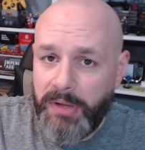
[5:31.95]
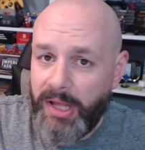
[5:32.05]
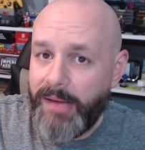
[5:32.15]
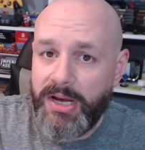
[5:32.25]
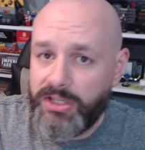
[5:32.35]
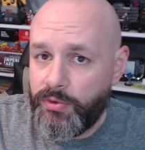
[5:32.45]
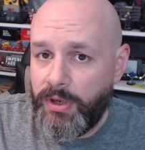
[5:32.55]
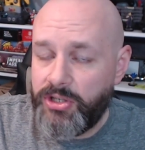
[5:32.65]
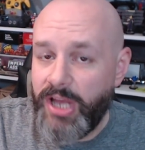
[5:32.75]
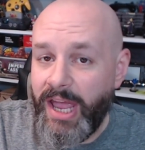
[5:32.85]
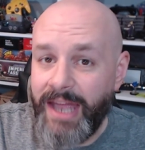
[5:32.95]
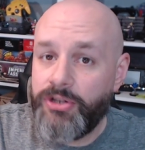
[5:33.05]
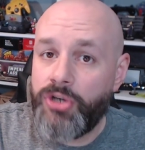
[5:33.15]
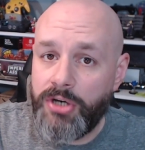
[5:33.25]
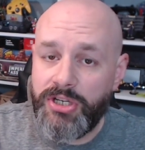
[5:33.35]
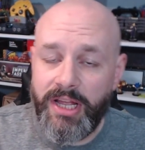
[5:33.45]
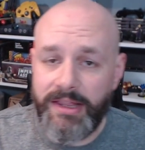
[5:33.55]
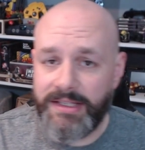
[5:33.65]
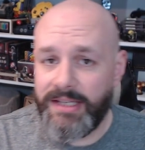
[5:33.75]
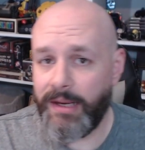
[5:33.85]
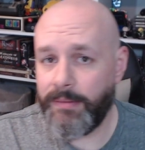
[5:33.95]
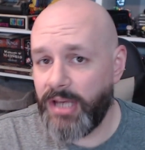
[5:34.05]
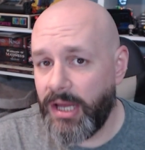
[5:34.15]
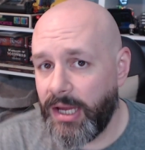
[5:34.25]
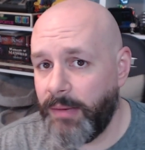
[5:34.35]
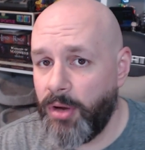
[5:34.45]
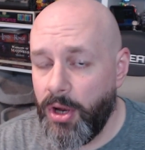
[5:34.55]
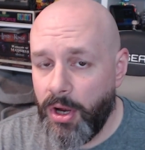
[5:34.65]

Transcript: play my Switch and charge it at the same time